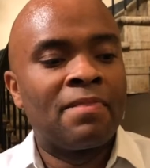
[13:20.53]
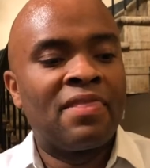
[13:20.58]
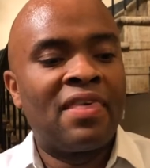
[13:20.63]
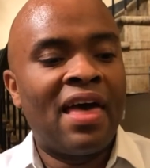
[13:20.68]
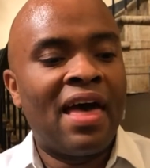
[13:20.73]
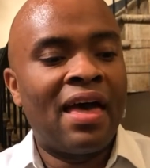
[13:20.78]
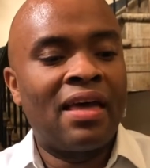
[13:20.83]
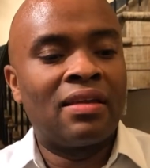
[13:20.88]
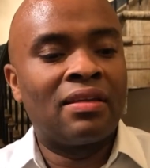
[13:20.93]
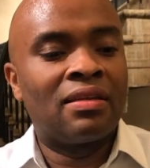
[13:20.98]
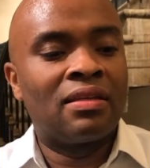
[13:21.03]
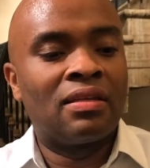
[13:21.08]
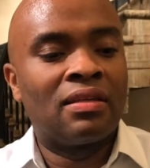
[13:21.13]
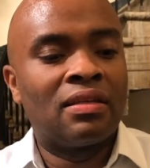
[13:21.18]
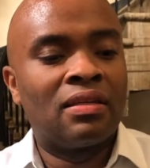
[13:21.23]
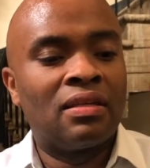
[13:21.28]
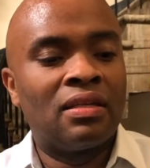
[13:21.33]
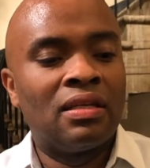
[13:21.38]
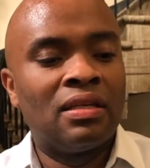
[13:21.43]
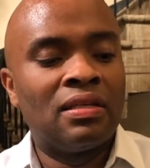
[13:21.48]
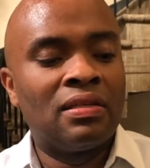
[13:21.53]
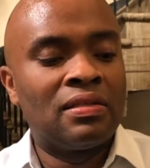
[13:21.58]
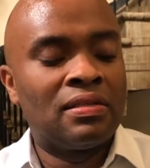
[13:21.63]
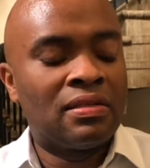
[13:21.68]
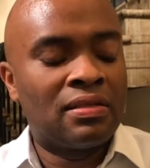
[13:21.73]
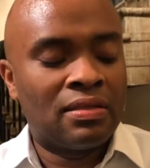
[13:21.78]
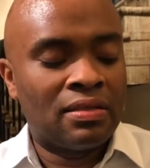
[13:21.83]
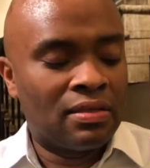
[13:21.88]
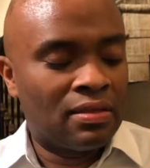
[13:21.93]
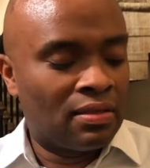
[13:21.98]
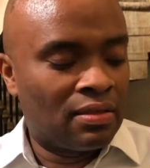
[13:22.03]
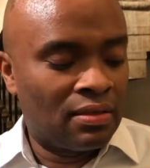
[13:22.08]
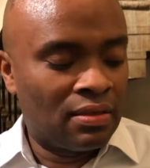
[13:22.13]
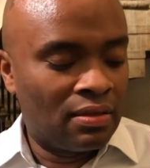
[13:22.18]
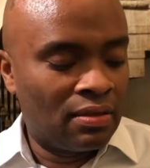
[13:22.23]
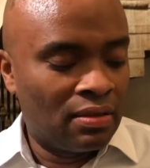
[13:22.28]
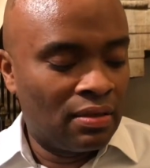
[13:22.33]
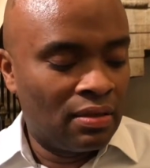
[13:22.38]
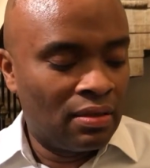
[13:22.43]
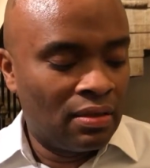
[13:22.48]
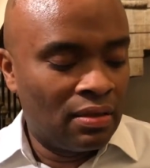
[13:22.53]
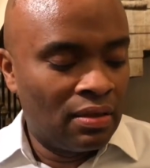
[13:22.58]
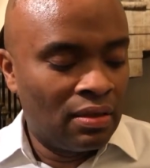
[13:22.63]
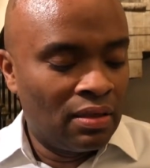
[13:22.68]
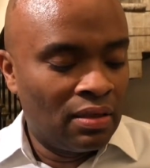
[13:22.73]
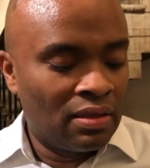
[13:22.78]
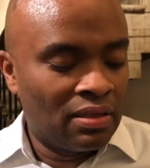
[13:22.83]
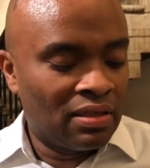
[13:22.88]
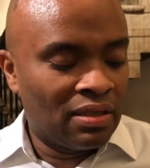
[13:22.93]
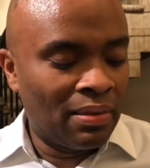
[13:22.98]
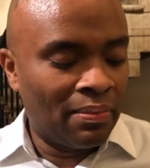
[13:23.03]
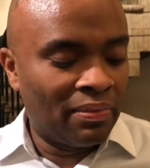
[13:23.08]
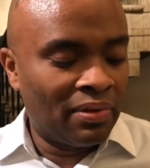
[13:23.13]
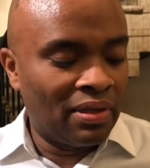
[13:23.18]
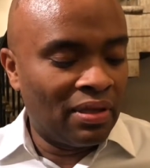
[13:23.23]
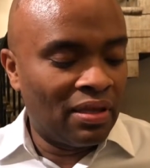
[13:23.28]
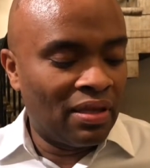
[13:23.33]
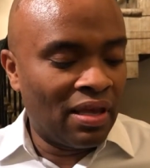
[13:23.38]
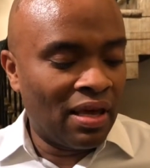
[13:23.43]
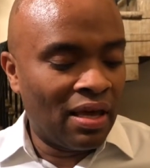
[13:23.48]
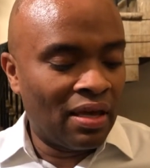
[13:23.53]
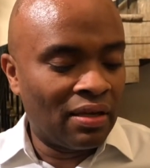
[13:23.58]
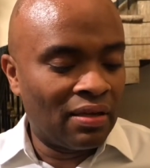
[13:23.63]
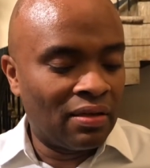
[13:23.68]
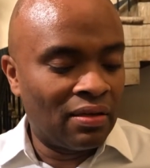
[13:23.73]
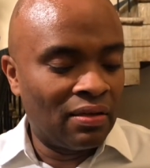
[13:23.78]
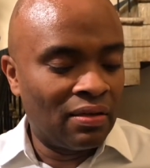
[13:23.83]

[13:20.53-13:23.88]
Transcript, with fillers: That is something that